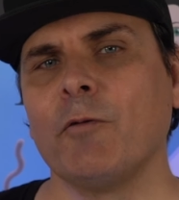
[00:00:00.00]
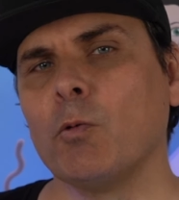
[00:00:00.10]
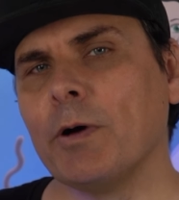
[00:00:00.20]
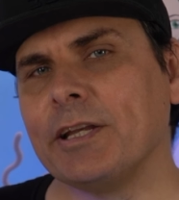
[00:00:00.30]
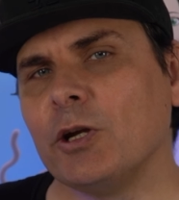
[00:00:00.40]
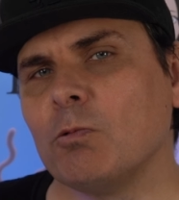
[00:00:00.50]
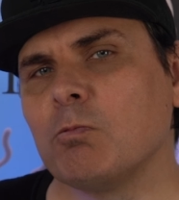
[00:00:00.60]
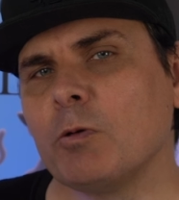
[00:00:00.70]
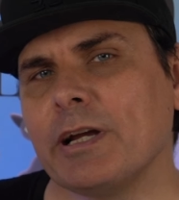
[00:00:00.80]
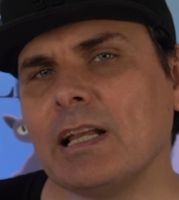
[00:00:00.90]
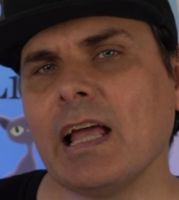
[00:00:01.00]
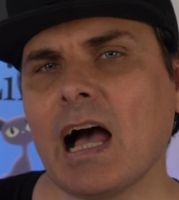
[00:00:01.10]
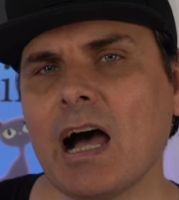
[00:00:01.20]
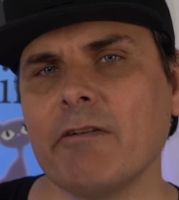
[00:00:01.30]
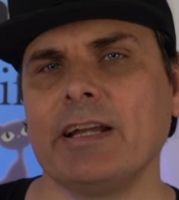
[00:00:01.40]
for when you really
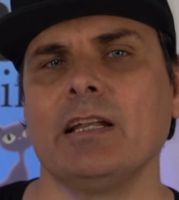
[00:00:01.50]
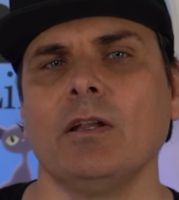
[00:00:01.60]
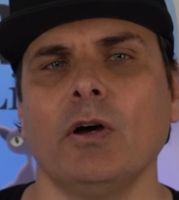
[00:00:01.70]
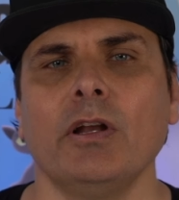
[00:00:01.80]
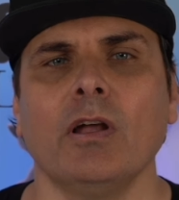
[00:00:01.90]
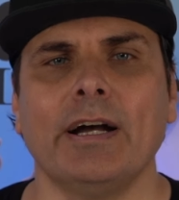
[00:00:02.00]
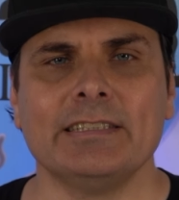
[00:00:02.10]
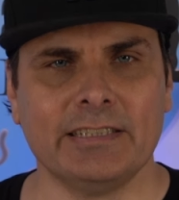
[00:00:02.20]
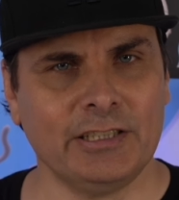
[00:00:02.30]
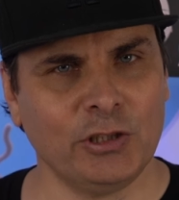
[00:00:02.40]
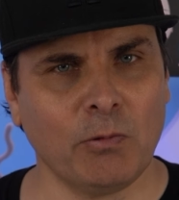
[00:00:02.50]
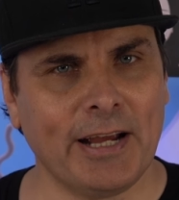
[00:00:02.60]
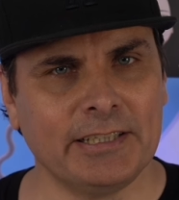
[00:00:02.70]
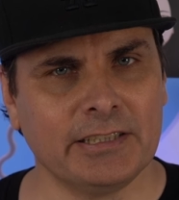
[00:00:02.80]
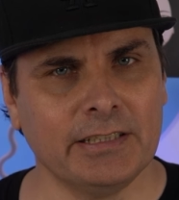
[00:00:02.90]
are in low light
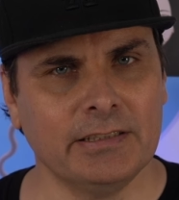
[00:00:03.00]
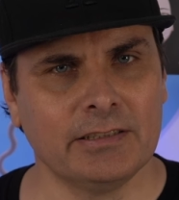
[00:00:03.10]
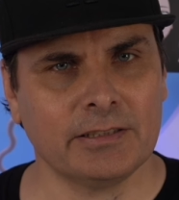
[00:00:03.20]
situations.